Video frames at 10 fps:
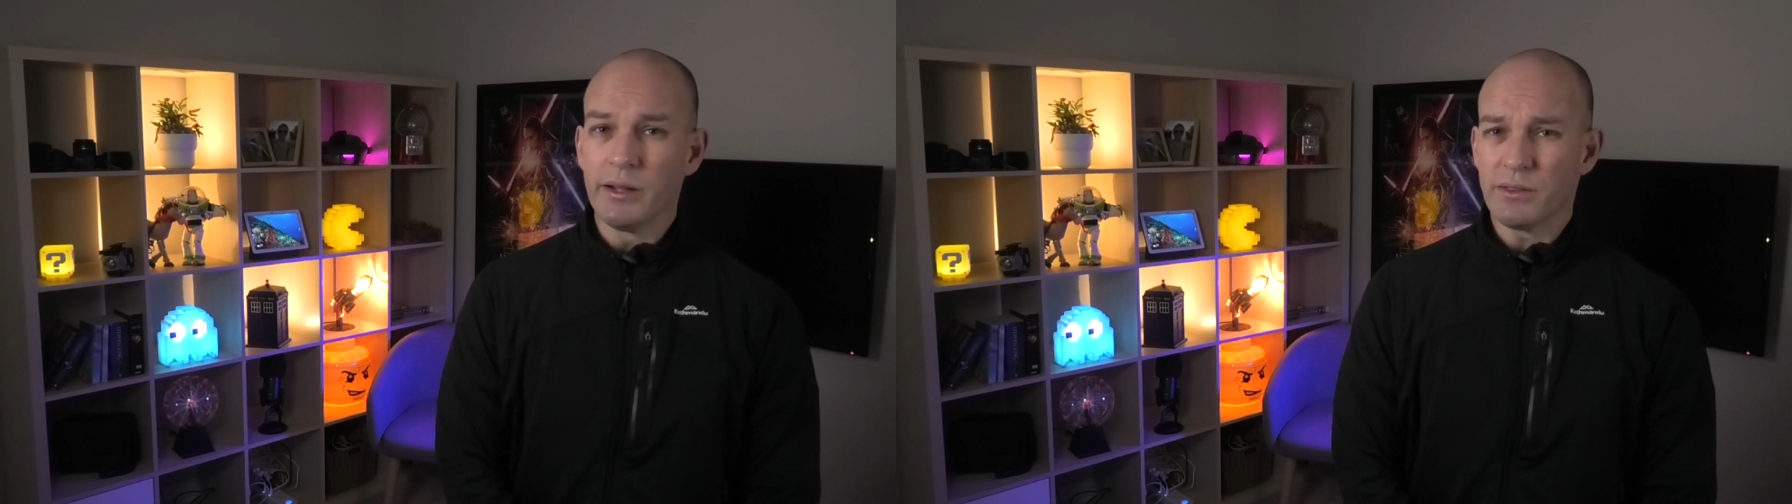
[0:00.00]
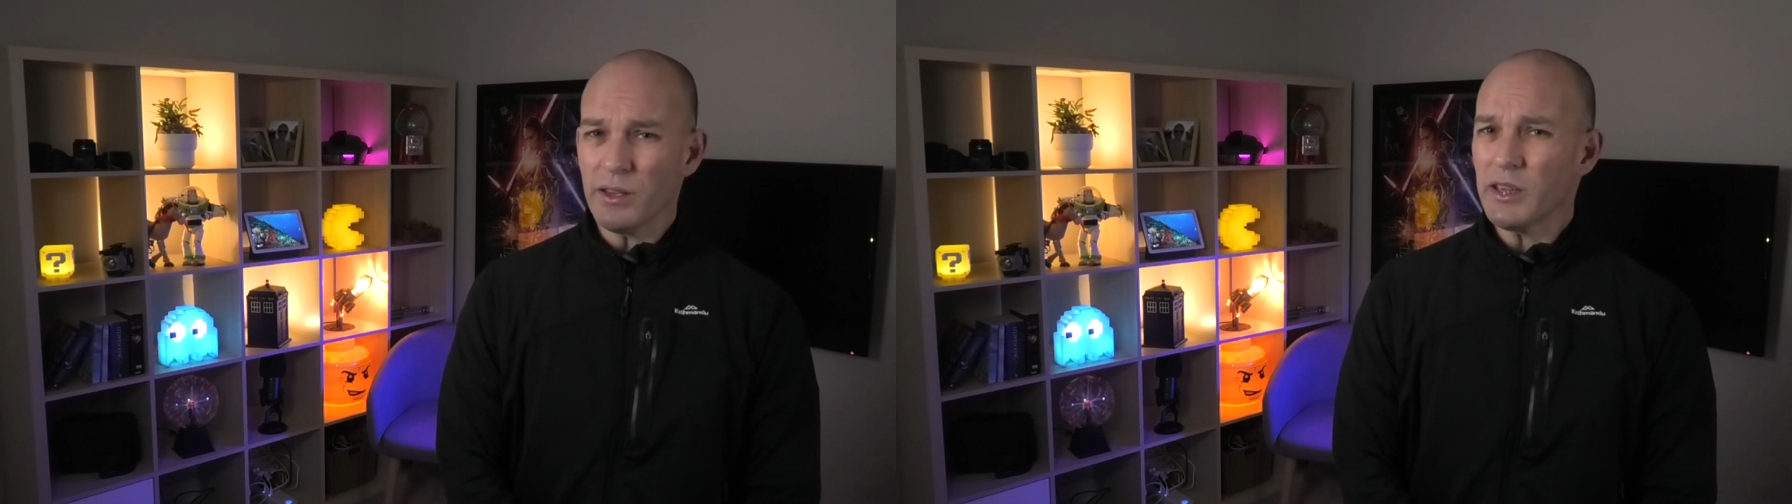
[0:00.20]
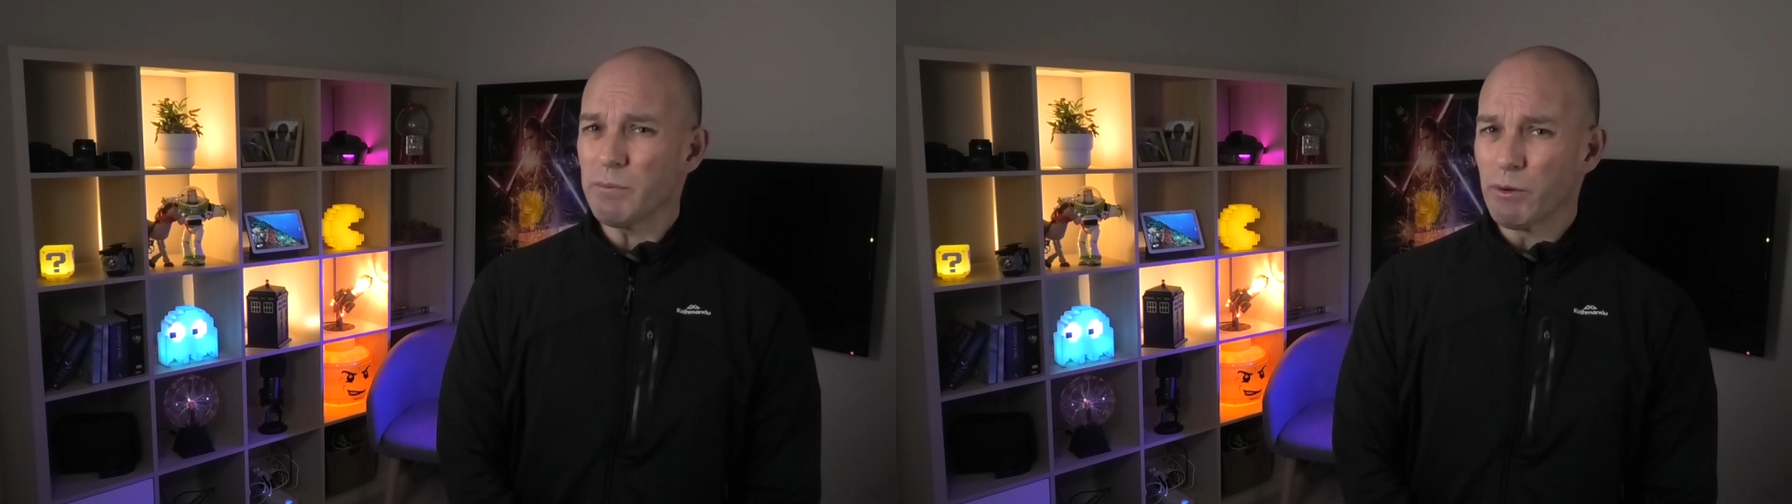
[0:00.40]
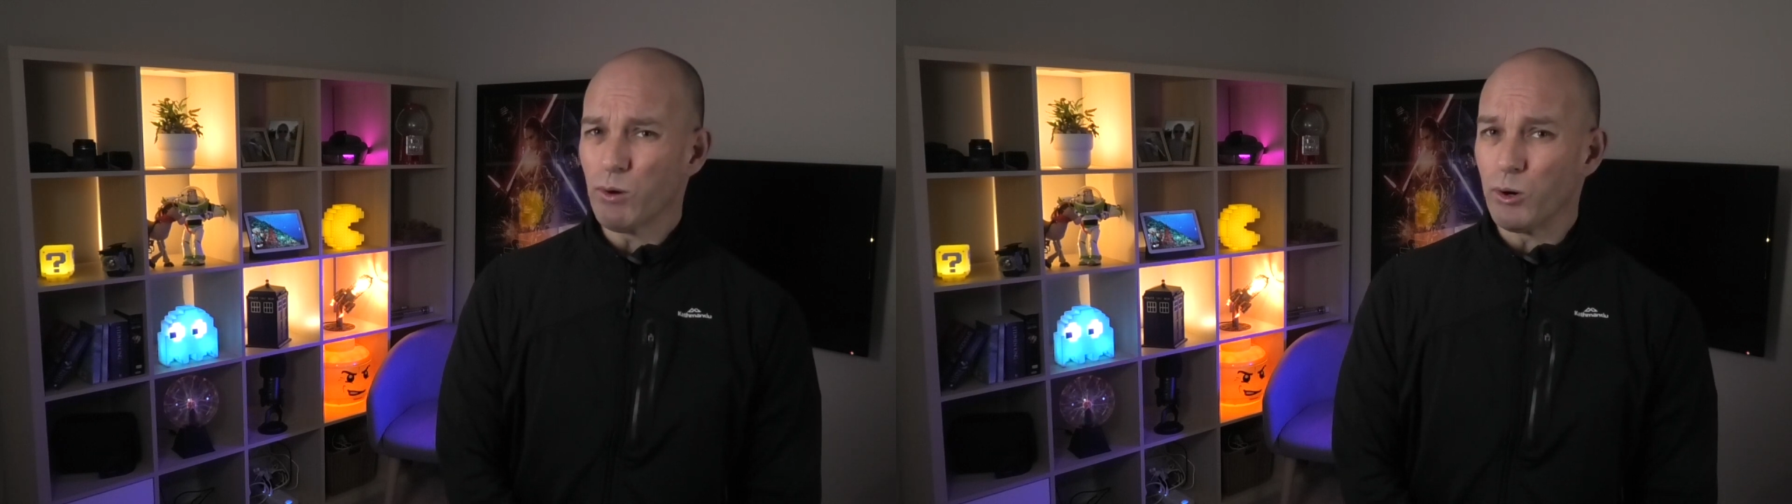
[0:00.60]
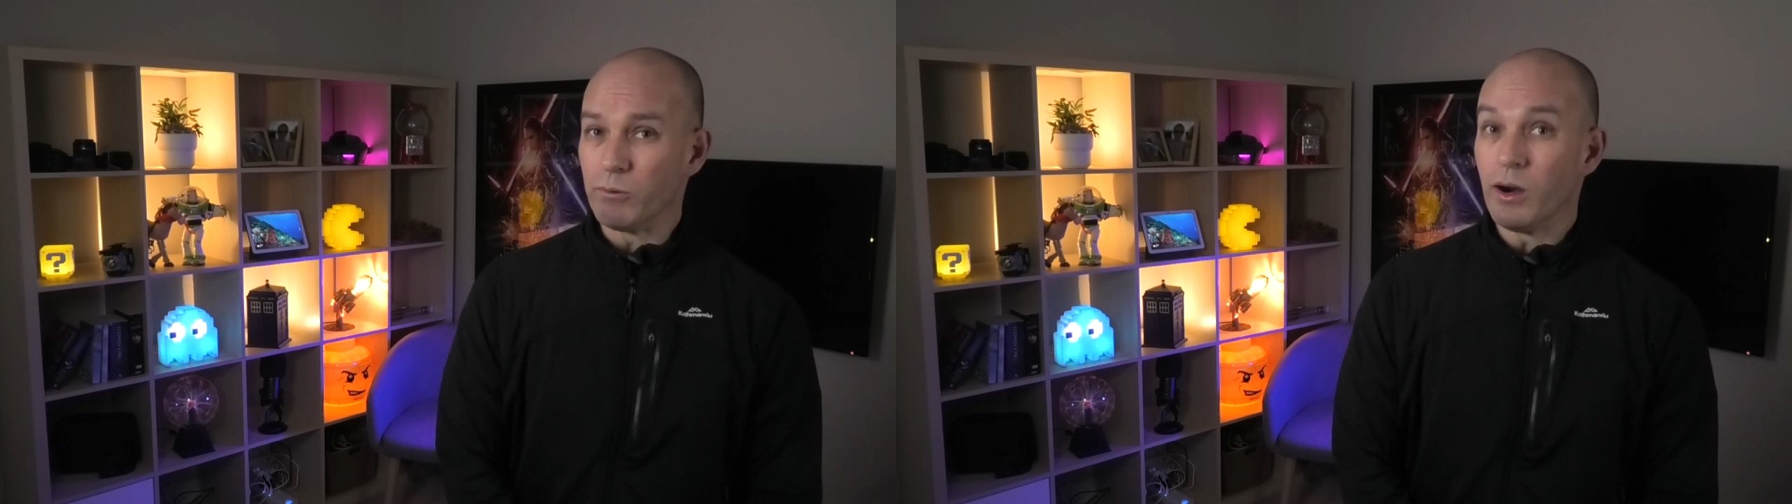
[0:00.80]
Don't get me
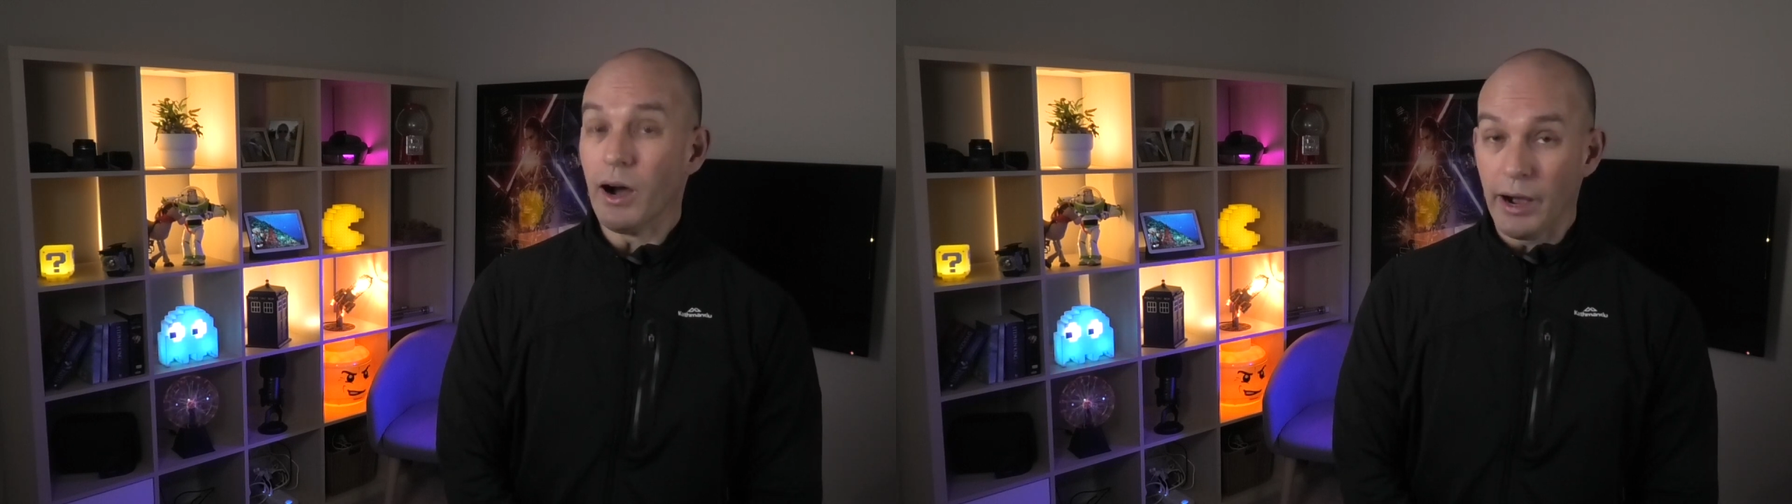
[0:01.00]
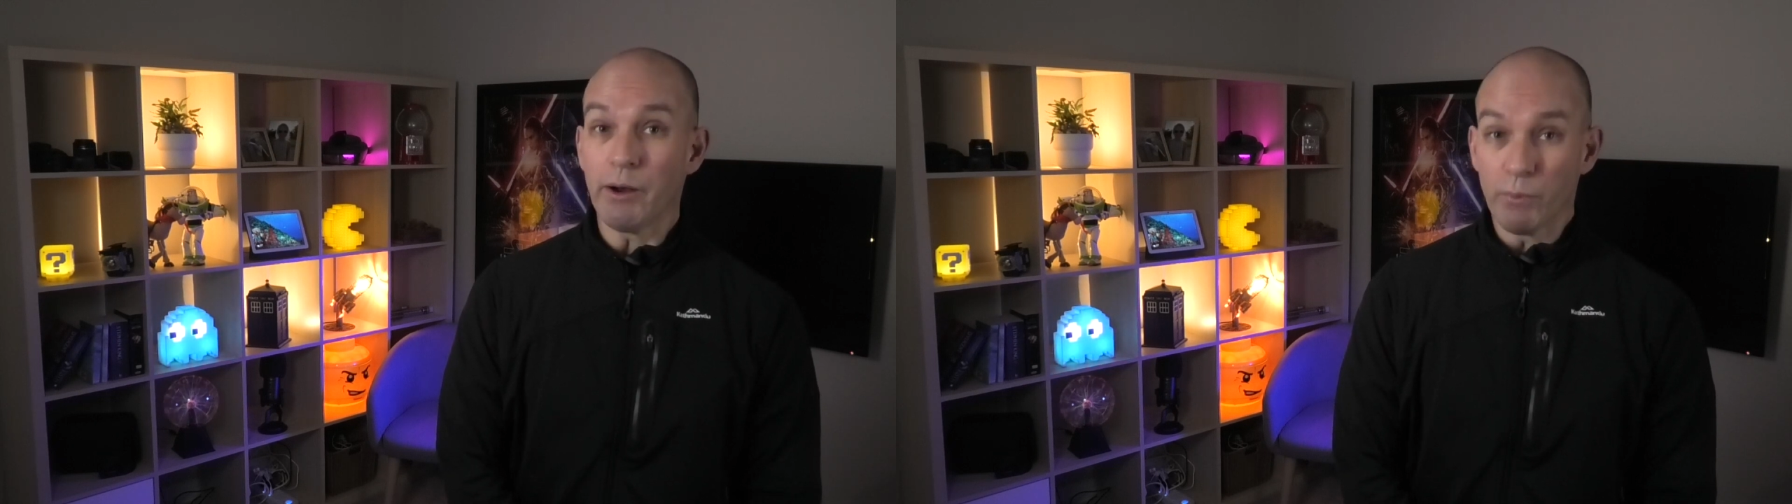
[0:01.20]
wrong, I